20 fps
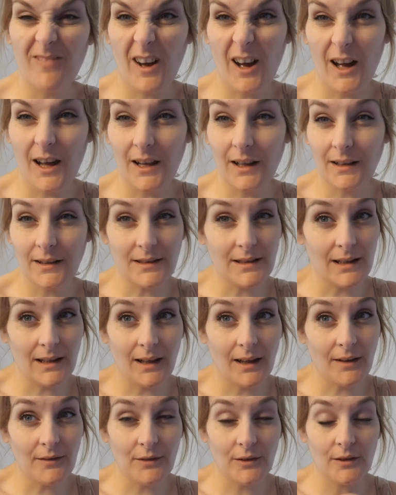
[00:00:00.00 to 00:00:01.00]
I look
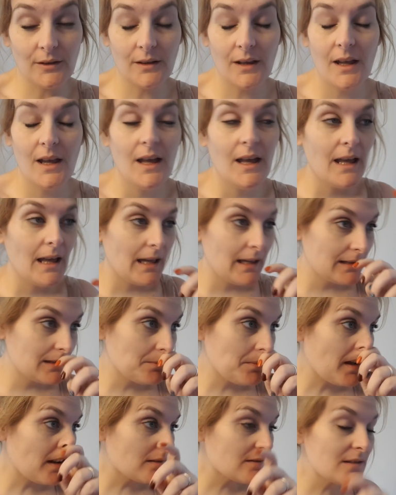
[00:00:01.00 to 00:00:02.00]
delightful. It's
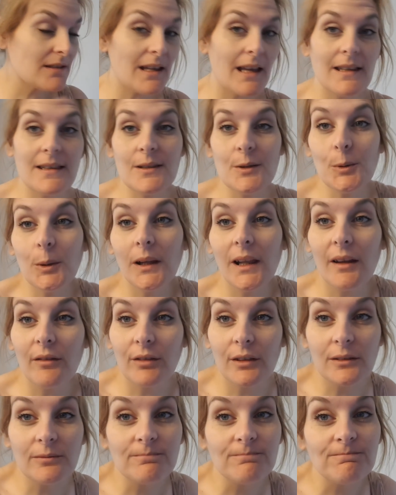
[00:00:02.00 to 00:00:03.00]
about 10 to
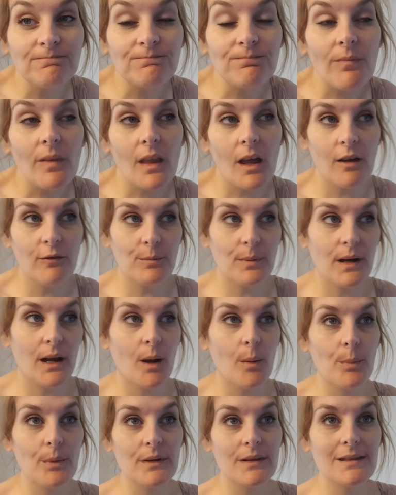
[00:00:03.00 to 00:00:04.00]
11. I've been
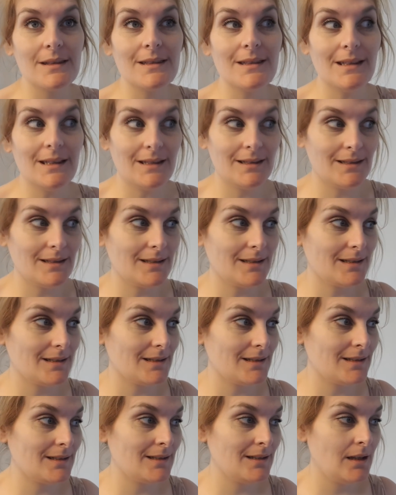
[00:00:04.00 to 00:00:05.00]
up
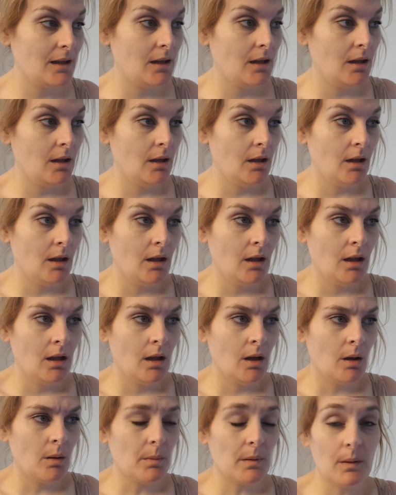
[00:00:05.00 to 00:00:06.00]
since,
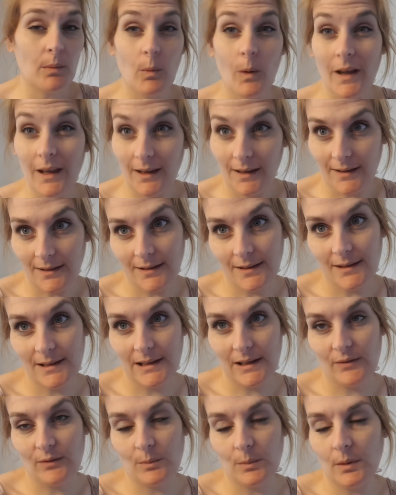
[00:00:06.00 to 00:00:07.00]
I've been awake since
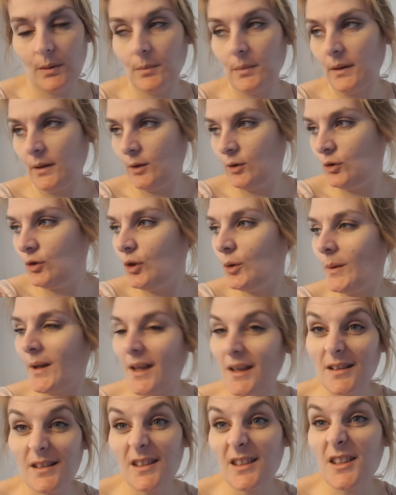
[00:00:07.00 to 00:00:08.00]
7, but I've been
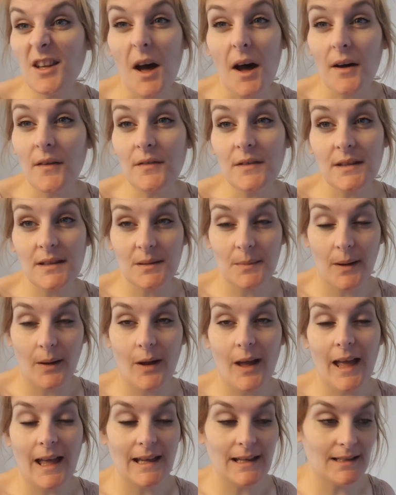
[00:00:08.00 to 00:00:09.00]
doing stuff since
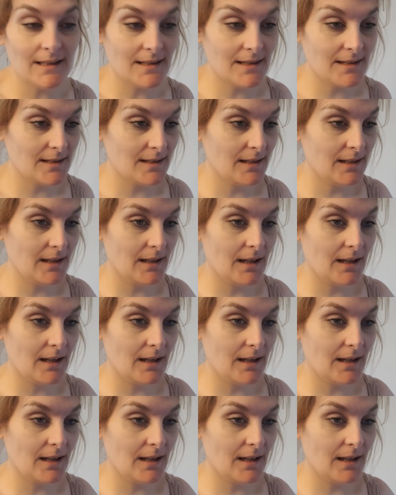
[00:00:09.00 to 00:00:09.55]
about 8.